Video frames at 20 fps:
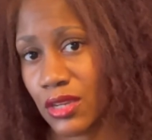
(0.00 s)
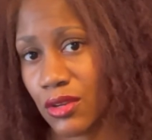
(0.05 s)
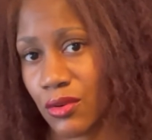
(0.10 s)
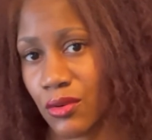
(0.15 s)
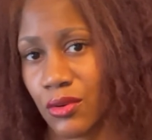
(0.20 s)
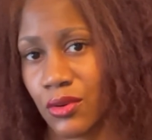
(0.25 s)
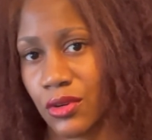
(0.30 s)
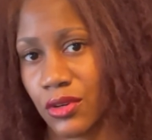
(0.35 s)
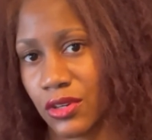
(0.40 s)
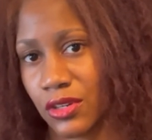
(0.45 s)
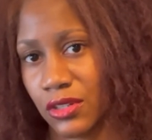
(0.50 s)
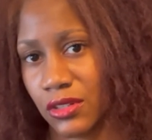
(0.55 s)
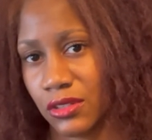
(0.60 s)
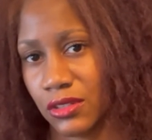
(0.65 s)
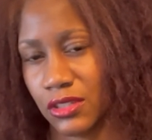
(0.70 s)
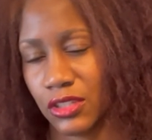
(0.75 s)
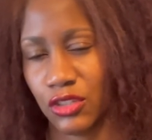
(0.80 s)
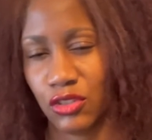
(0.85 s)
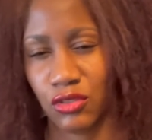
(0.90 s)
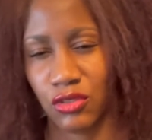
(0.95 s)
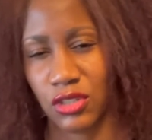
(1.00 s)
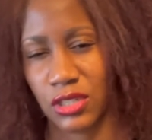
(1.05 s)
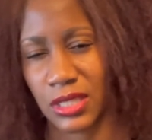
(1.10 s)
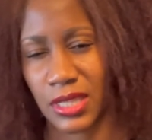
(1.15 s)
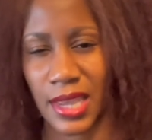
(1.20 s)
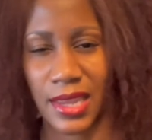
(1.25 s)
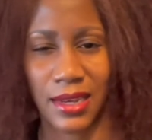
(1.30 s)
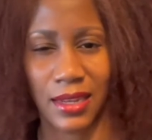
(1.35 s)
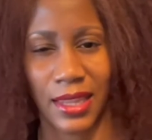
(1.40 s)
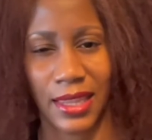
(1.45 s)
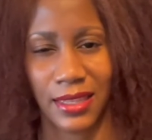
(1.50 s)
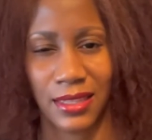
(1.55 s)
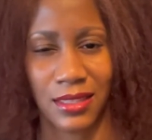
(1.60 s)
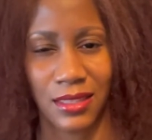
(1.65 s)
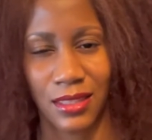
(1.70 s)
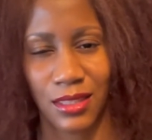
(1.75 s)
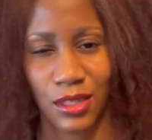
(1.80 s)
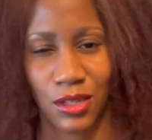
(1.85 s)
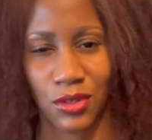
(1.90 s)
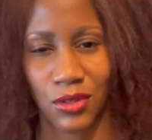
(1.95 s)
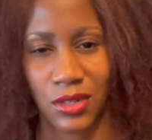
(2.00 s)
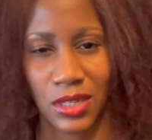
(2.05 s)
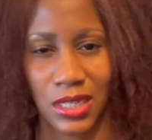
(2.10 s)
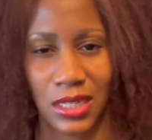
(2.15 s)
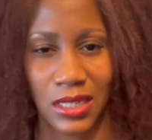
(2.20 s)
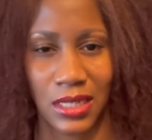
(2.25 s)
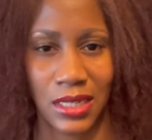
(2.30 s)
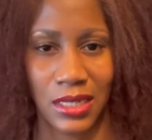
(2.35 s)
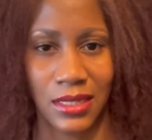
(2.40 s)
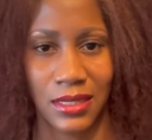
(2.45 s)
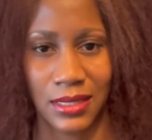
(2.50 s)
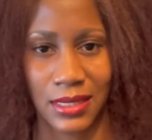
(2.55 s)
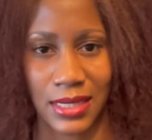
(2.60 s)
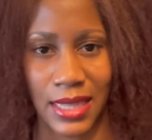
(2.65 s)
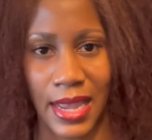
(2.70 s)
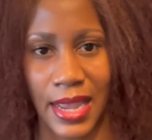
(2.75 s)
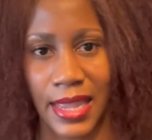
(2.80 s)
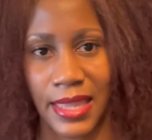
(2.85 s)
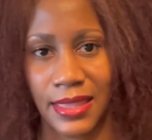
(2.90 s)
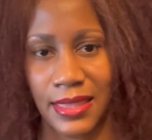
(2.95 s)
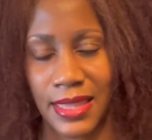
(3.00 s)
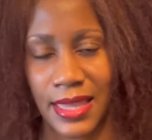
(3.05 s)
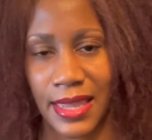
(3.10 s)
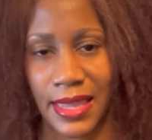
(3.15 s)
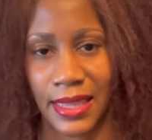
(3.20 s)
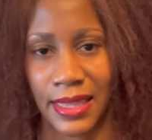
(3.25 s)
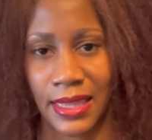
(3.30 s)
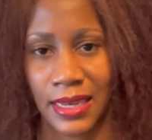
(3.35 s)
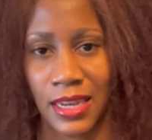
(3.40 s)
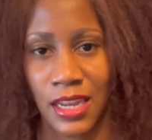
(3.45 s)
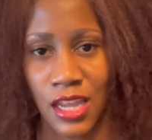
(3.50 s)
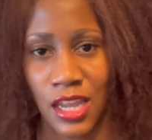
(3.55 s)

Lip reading: or did you just kind of like consider it and then decide that,